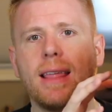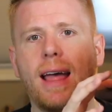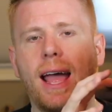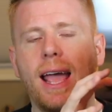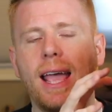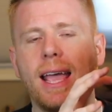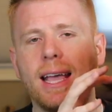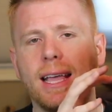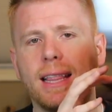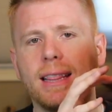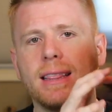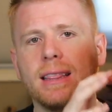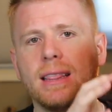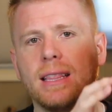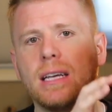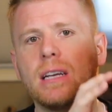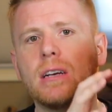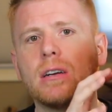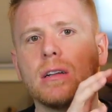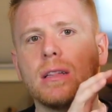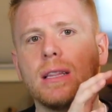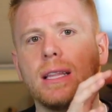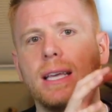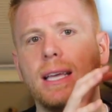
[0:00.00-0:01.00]
that it
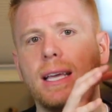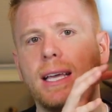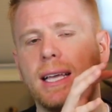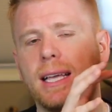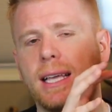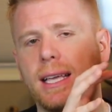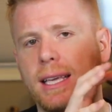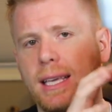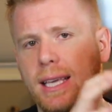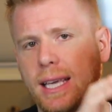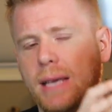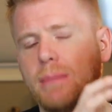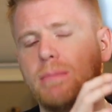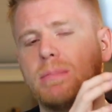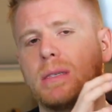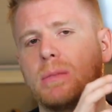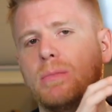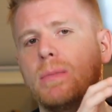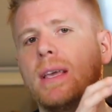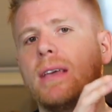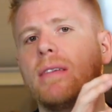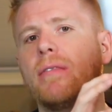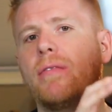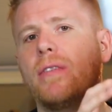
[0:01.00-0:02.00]
literally keeps
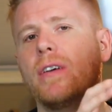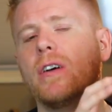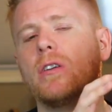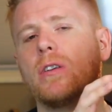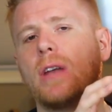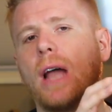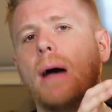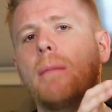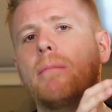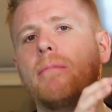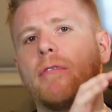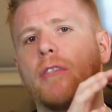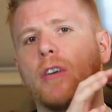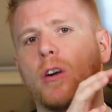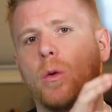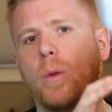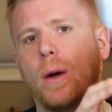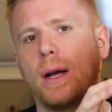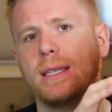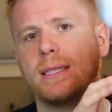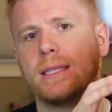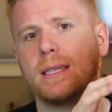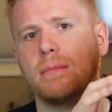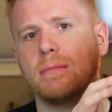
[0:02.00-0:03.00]
me filled up for
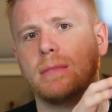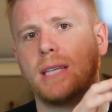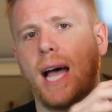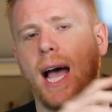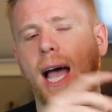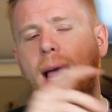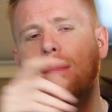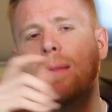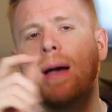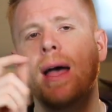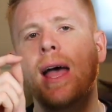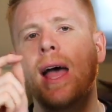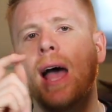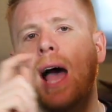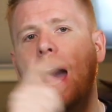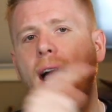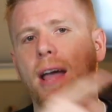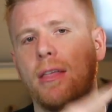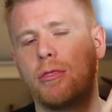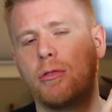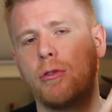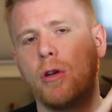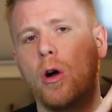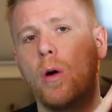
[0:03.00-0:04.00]
quite some time.
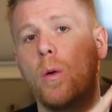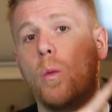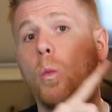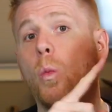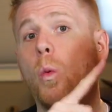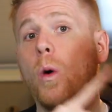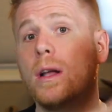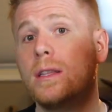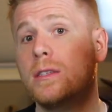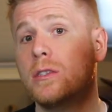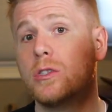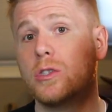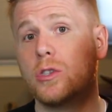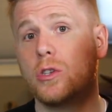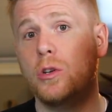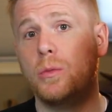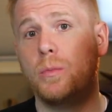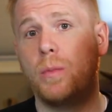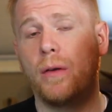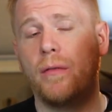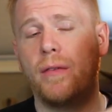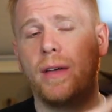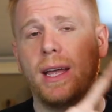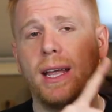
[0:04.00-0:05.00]
I throw one
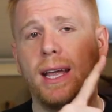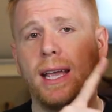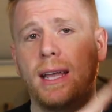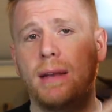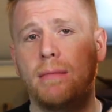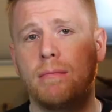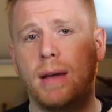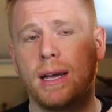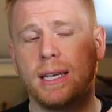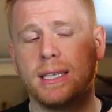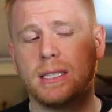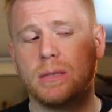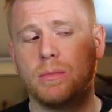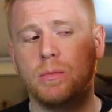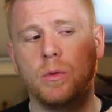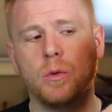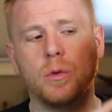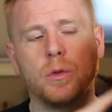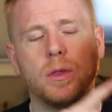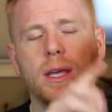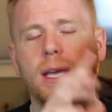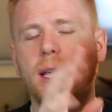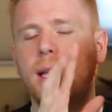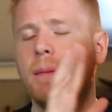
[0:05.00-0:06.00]
scoop of it in my
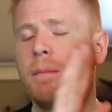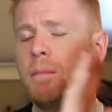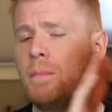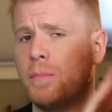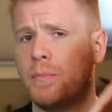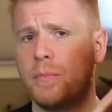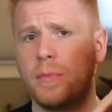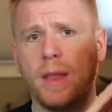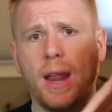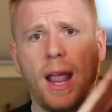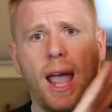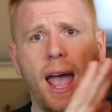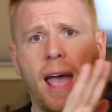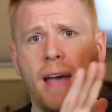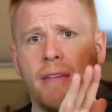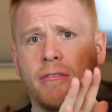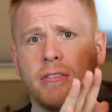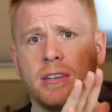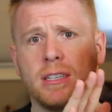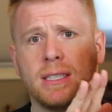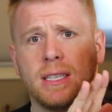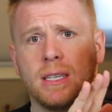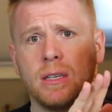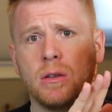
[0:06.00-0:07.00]
smoothie
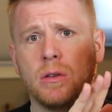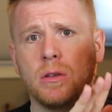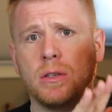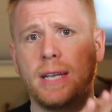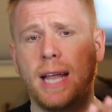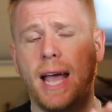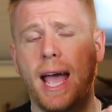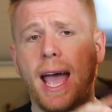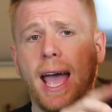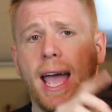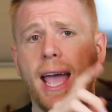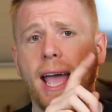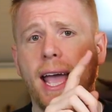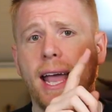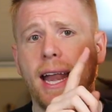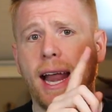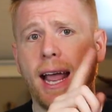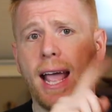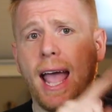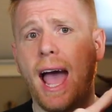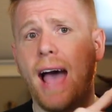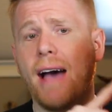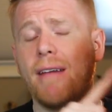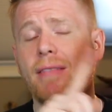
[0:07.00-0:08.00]
every single day, and
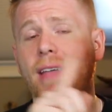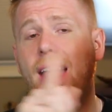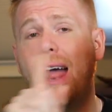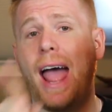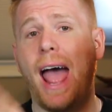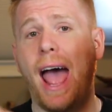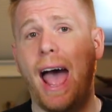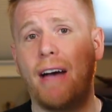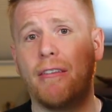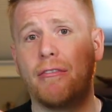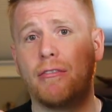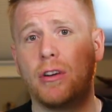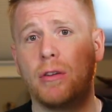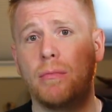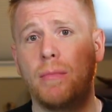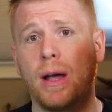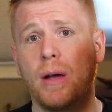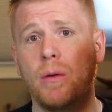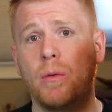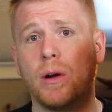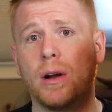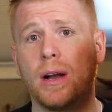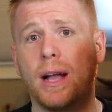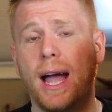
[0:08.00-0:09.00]
I have that after
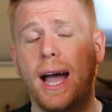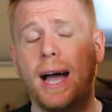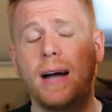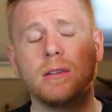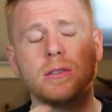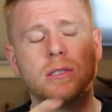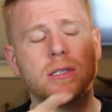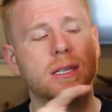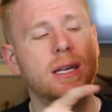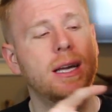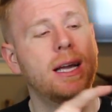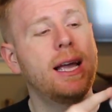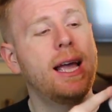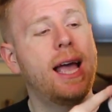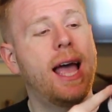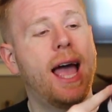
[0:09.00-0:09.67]
my workout,